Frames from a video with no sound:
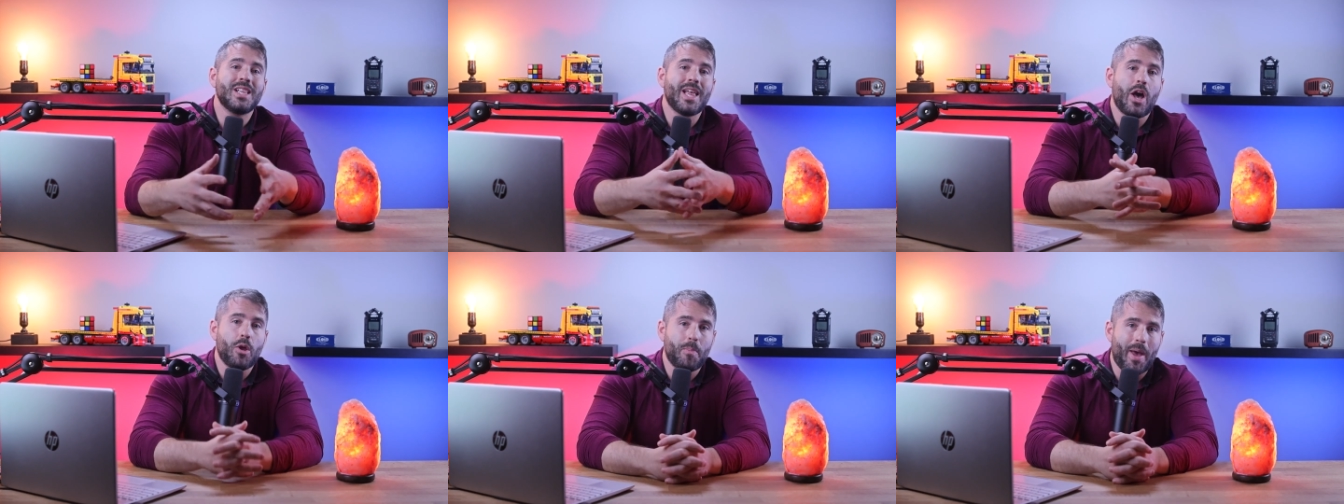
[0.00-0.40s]
a
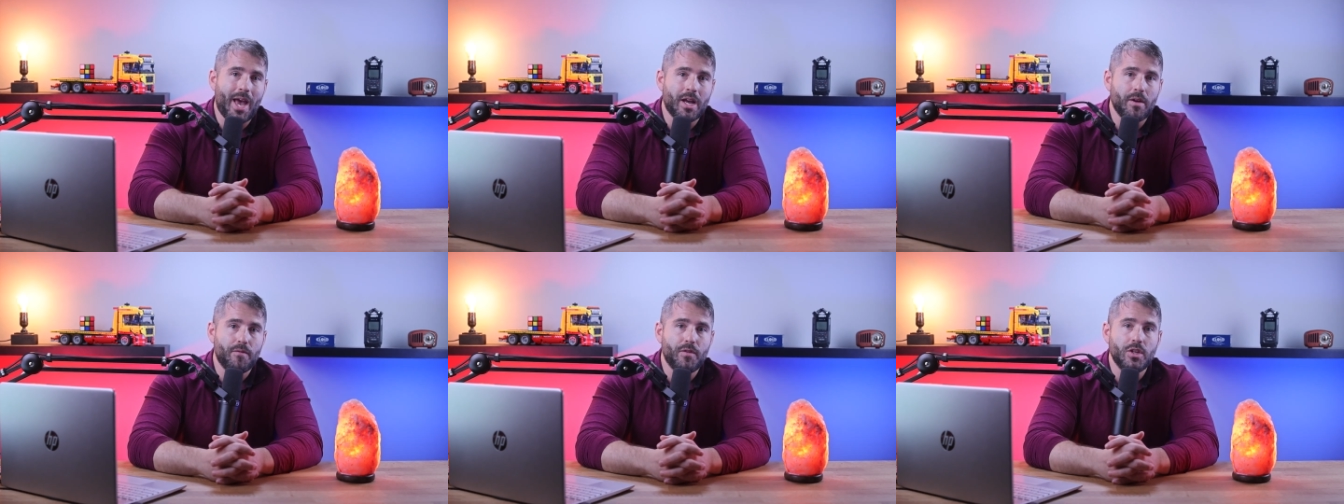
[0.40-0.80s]
cloud
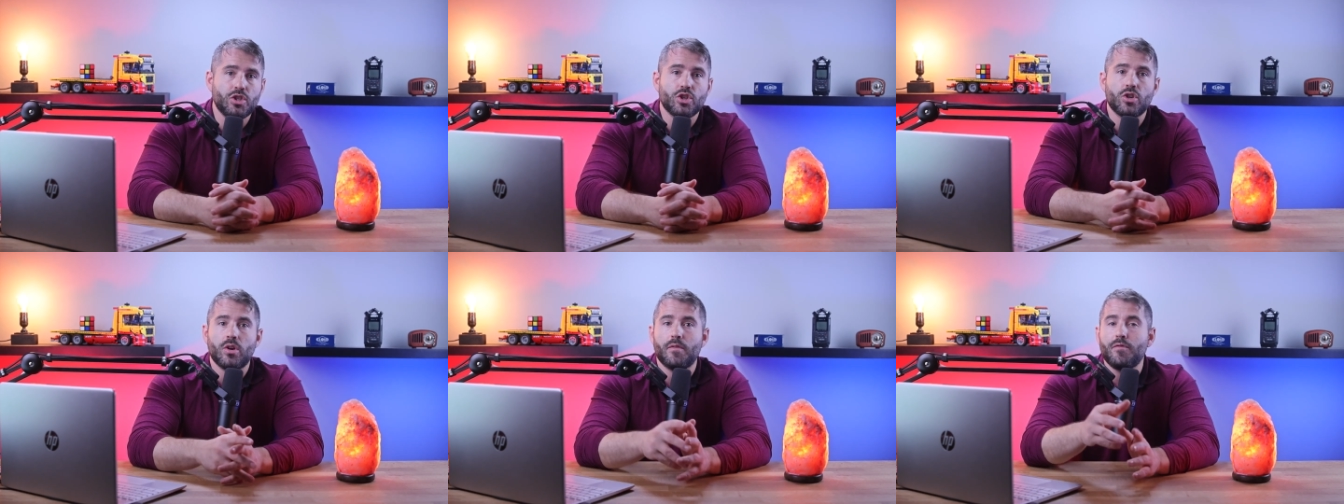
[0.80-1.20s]
backup
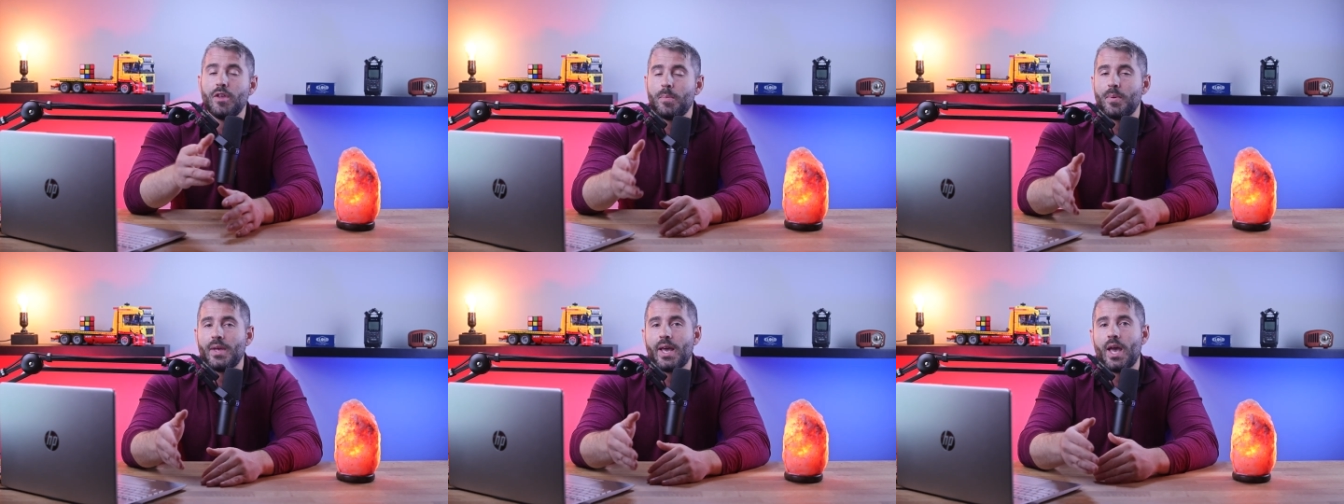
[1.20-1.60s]
feature, a
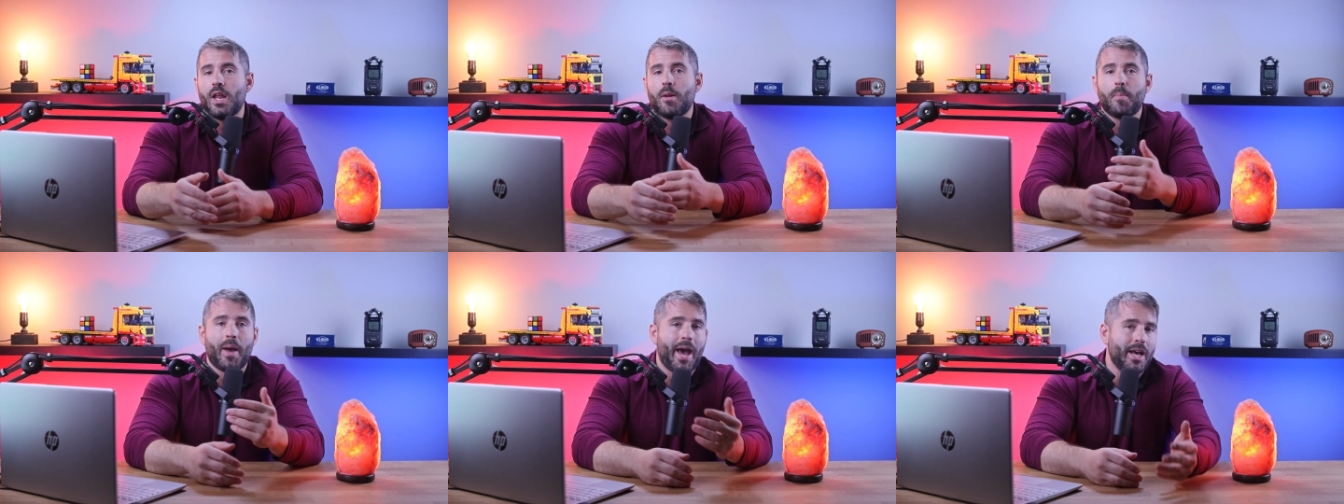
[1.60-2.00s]

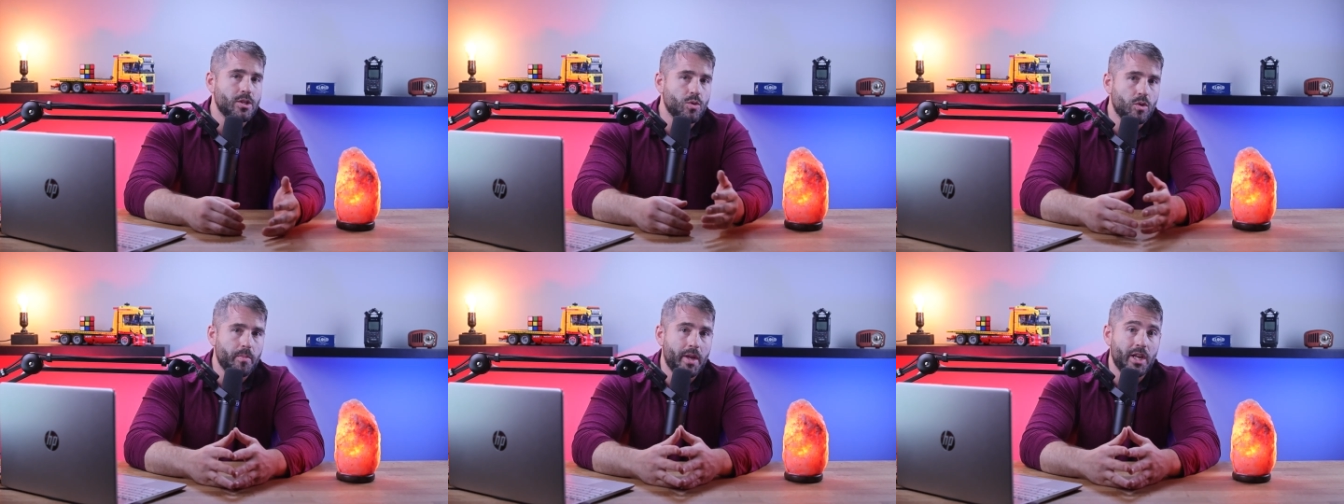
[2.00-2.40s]
VPN, a
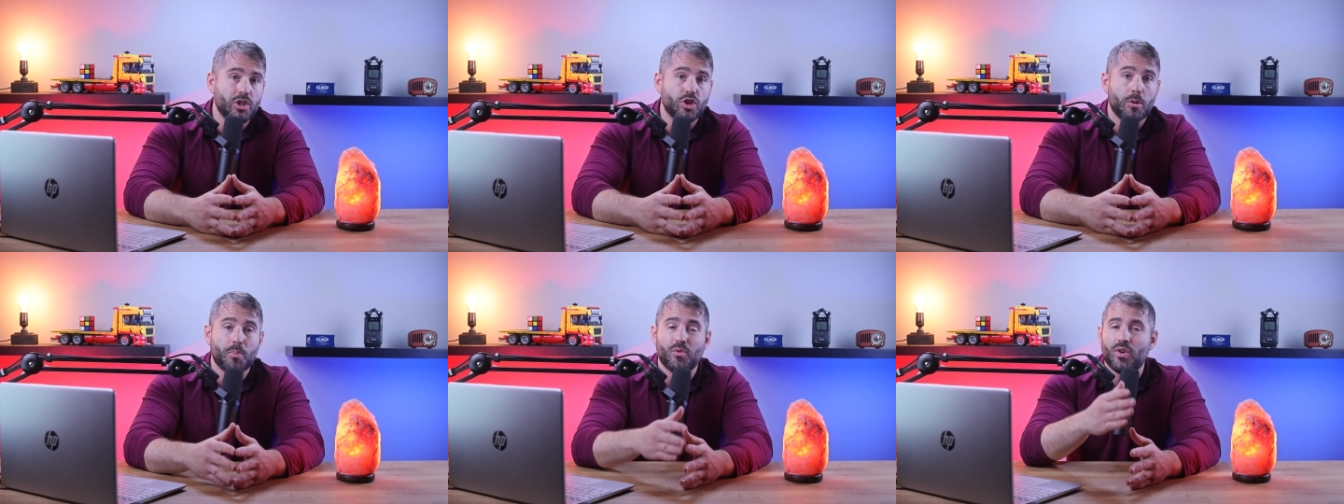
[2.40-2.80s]
password
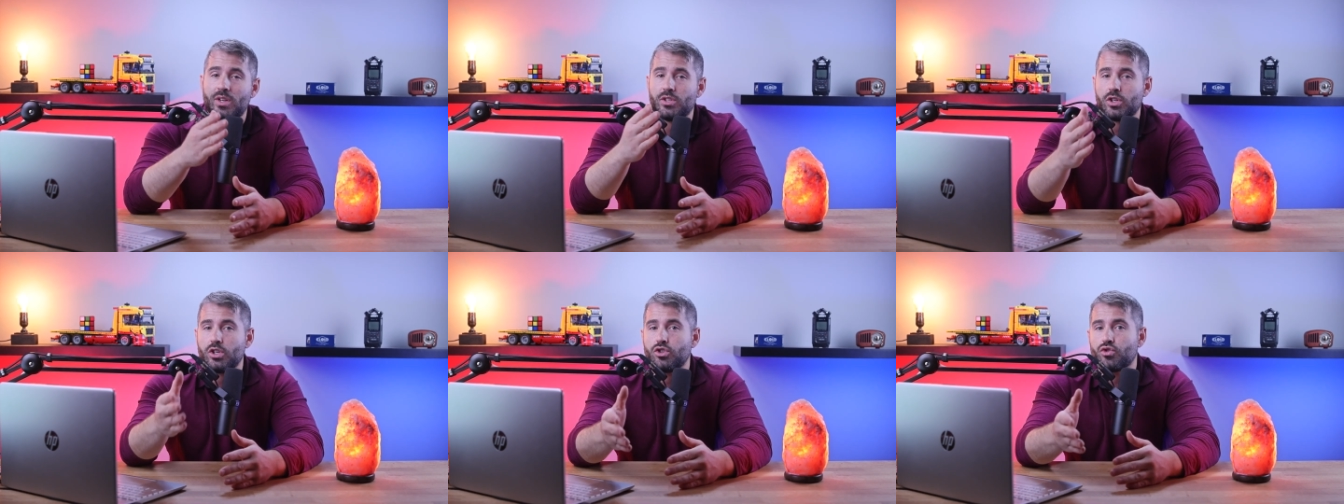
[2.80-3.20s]
manager,
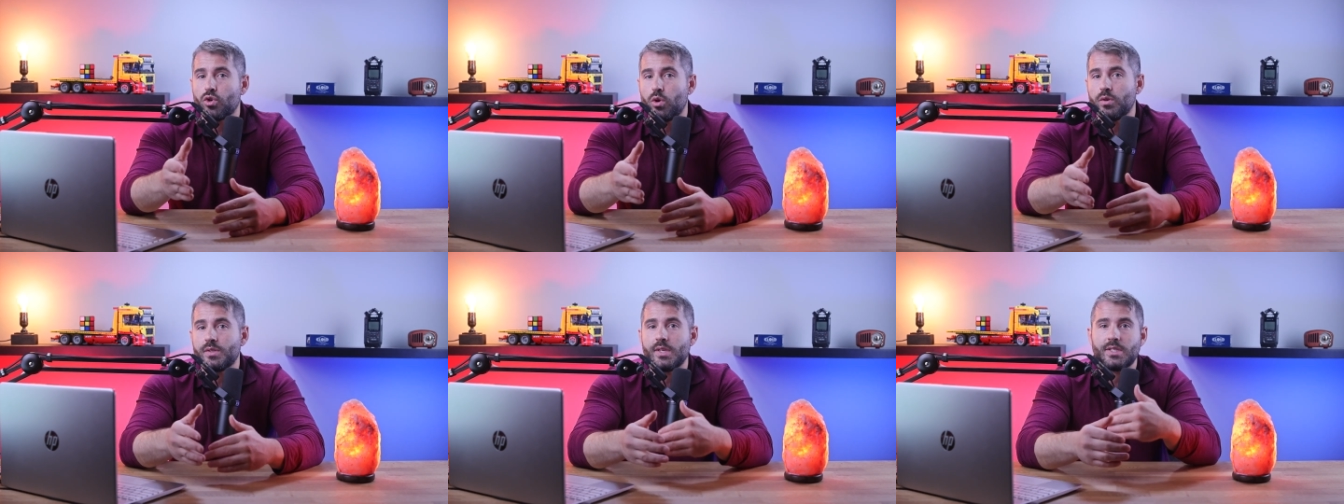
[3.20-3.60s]
parental
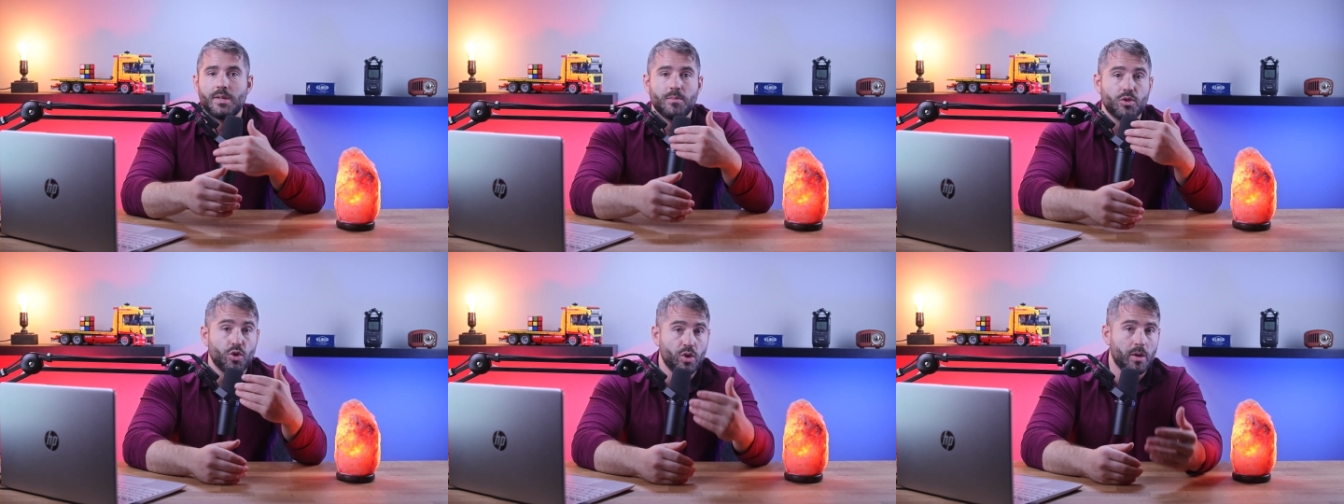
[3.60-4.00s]
control,
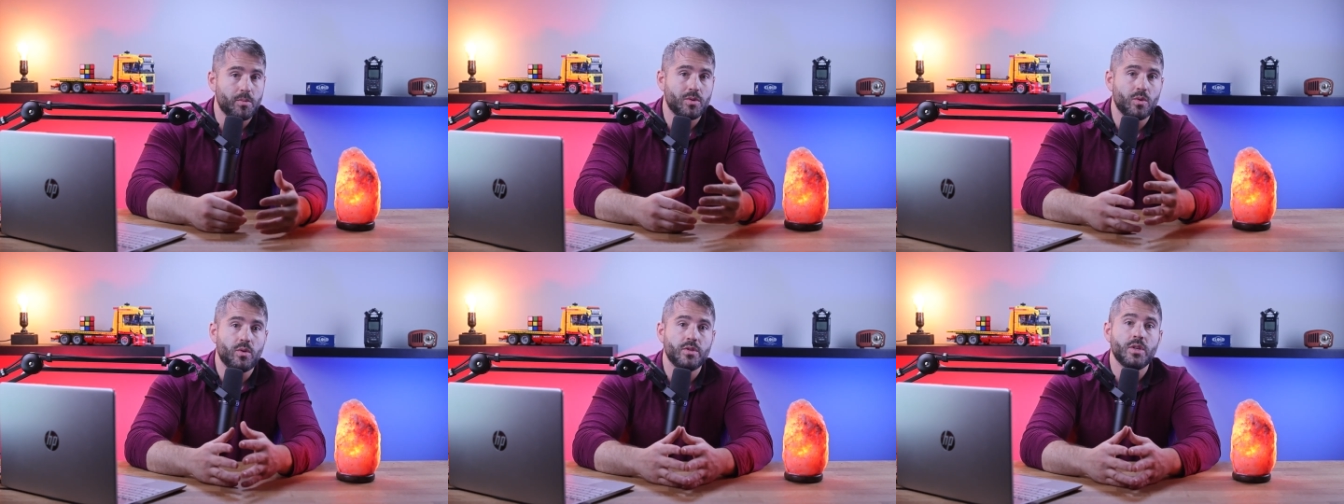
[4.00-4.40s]
system
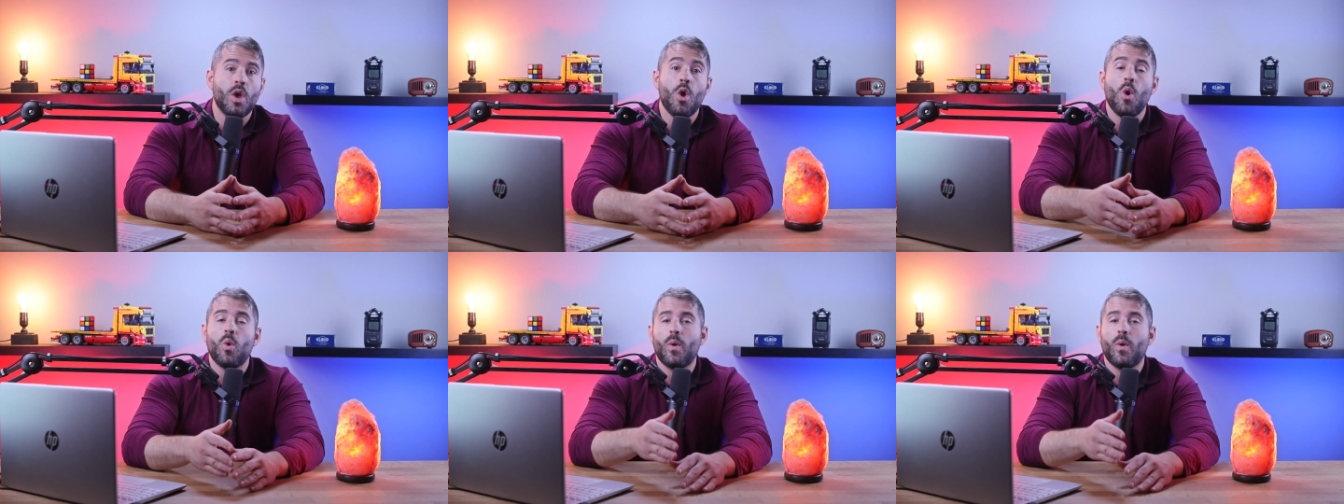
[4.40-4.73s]
tune-up tools,